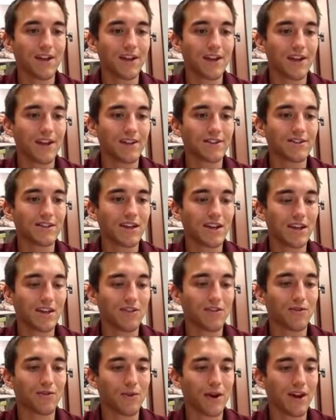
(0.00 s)
it's
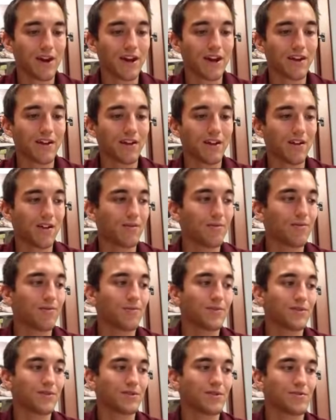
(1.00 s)
in the right-hand column.
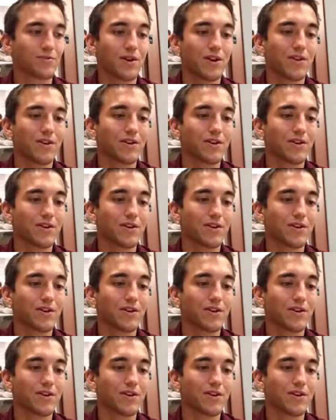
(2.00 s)
So it's right